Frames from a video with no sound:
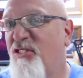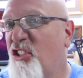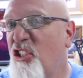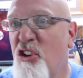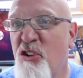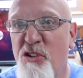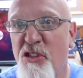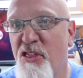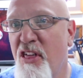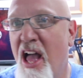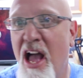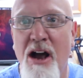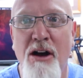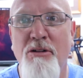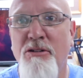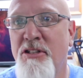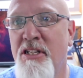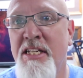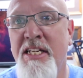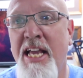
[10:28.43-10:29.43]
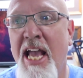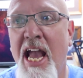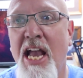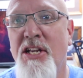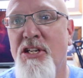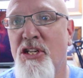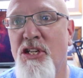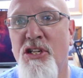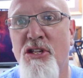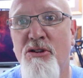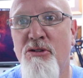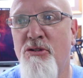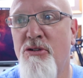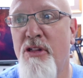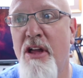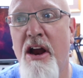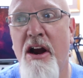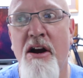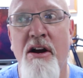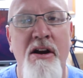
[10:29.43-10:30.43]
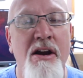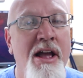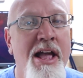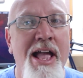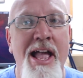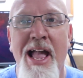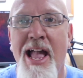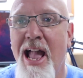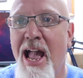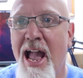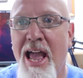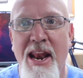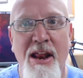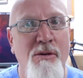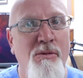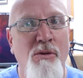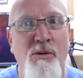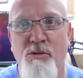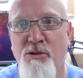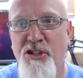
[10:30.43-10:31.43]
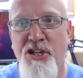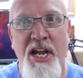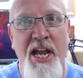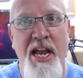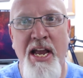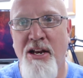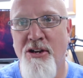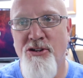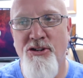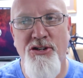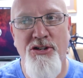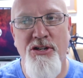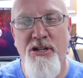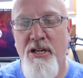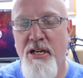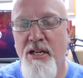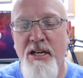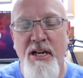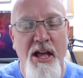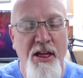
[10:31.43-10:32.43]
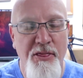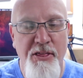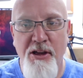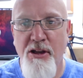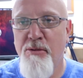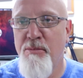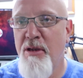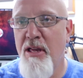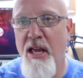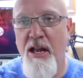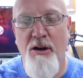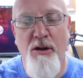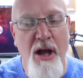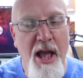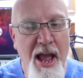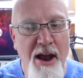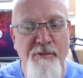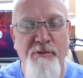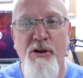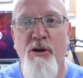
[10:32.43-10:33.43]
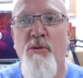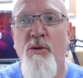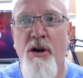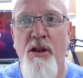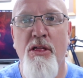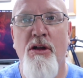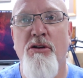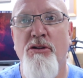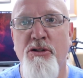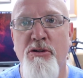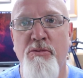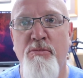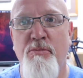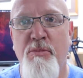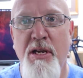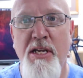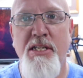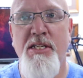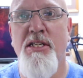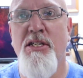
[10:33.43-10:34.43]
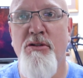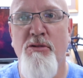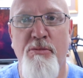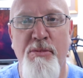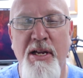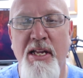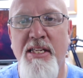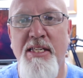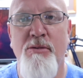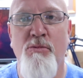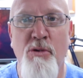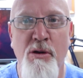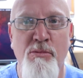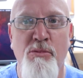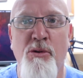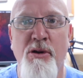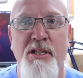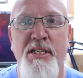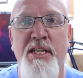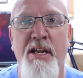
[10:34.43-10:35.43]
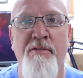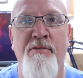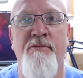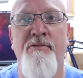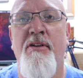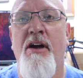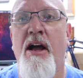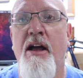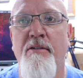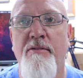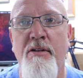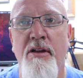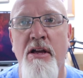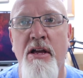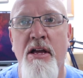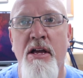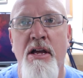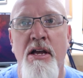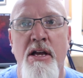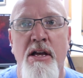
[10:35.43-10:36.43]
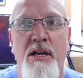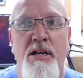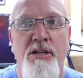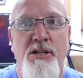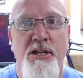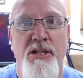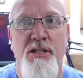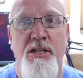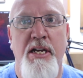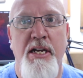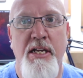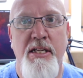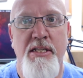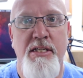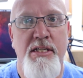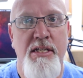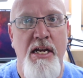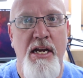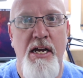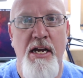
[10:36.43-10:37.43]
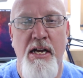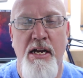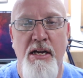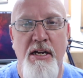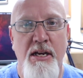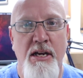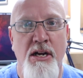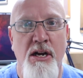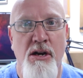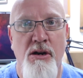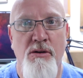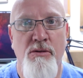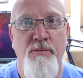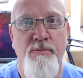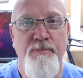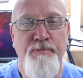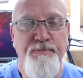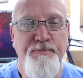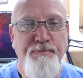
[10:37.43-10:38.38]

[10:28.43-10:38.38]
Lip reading: 2,000 cases through there, and it won't change. Nothing will be. Every one of those pieces will be at 1.75, just like it's you know,